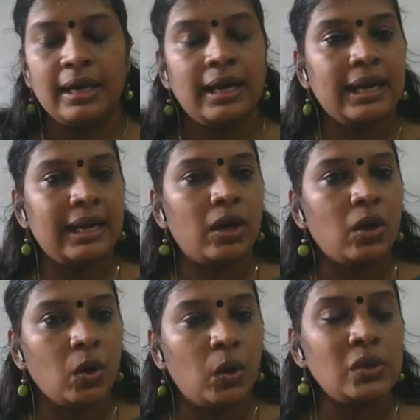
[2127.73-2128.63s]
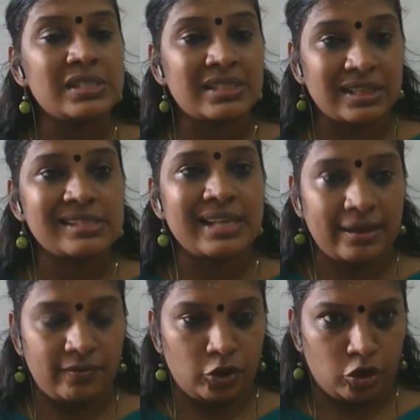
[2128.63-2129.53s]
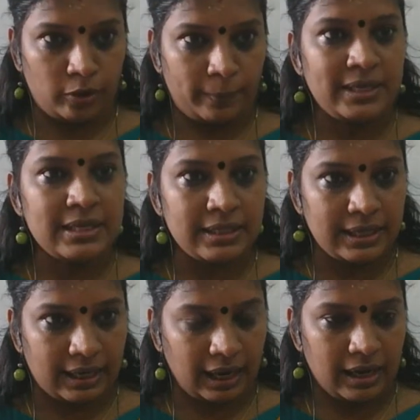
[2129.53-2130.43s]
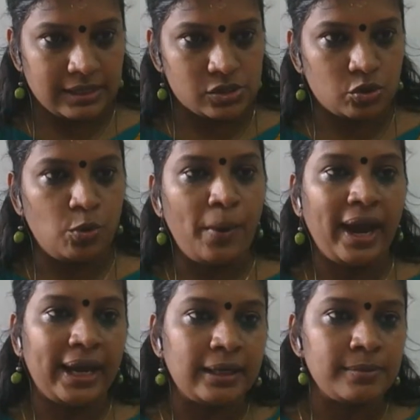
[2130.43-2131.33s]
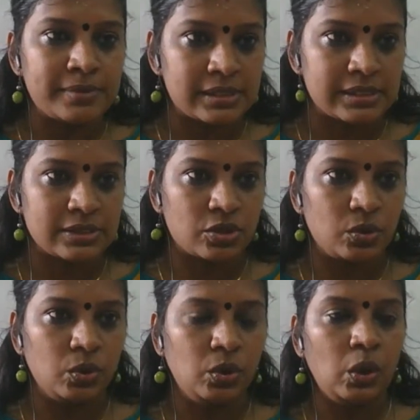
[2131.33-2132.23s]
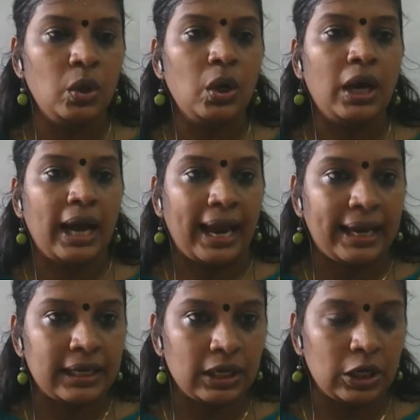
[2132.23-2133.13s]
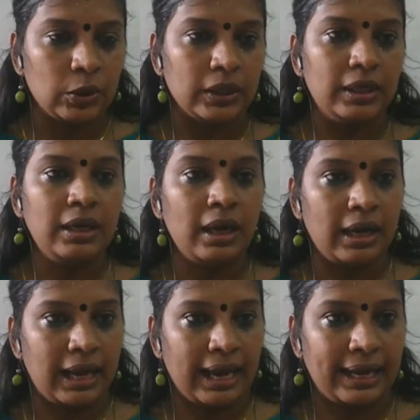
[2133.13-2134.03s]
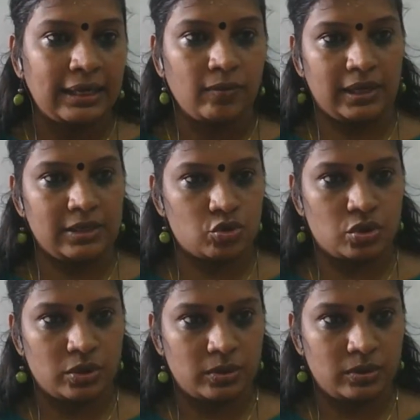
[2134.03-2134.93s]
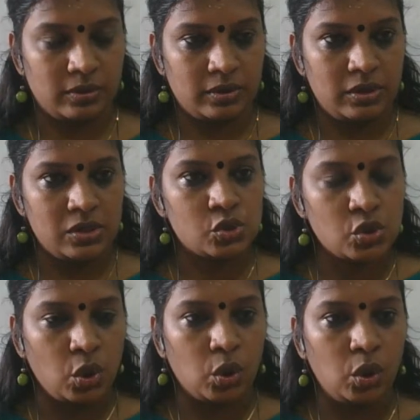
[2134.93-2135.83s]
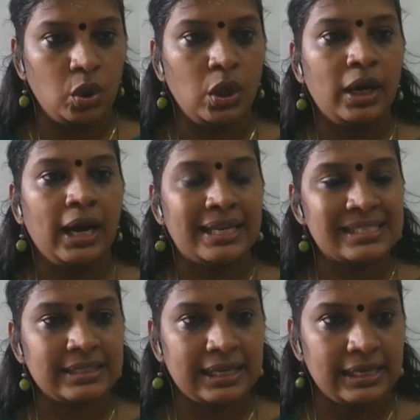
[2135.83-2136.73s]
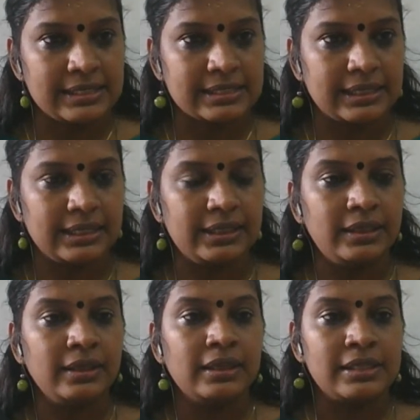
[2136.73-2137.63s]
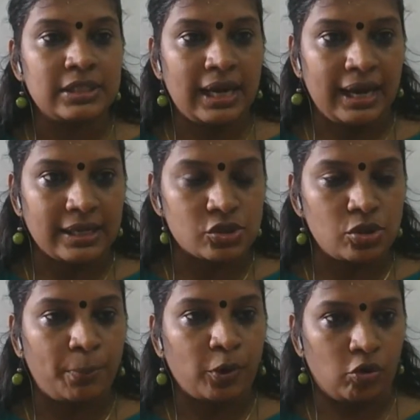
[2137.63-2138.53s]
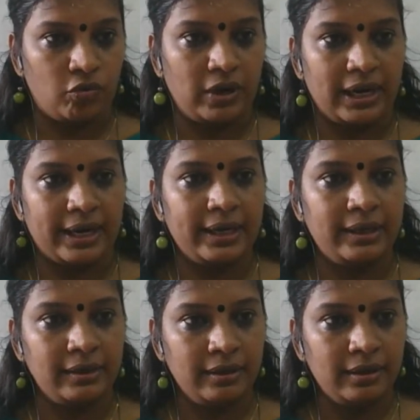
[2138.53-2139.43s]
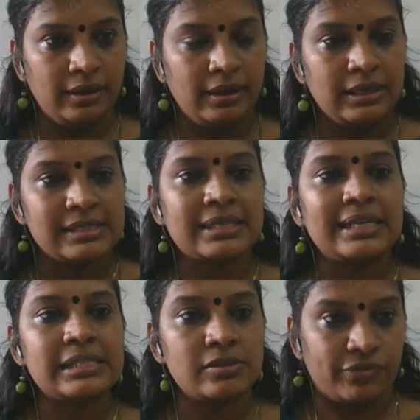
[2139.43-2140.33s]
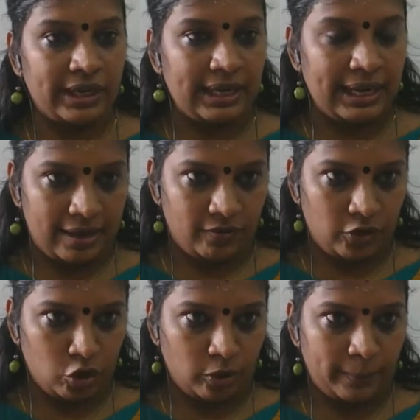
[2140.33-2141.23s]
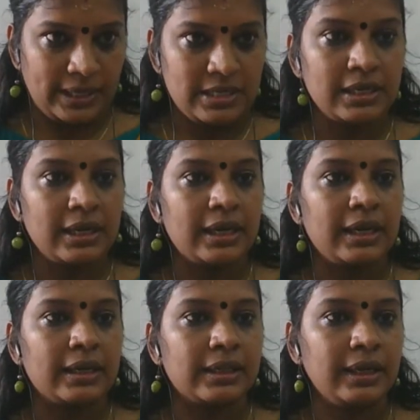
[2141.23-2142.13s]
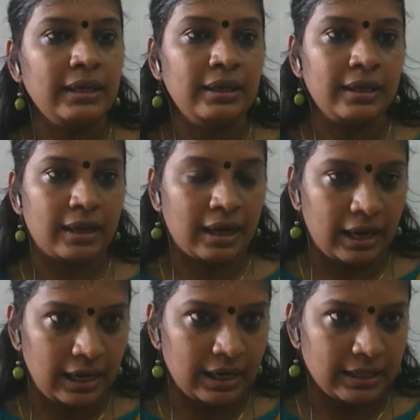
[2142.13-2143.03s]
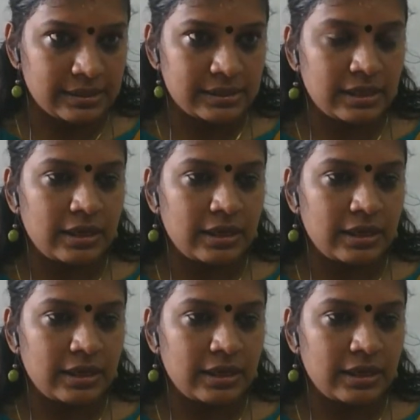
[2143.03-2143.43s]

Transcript: a low stress environment in the classroom helps to acquire language. So as a teacher, she has to provide stress-free environment in the class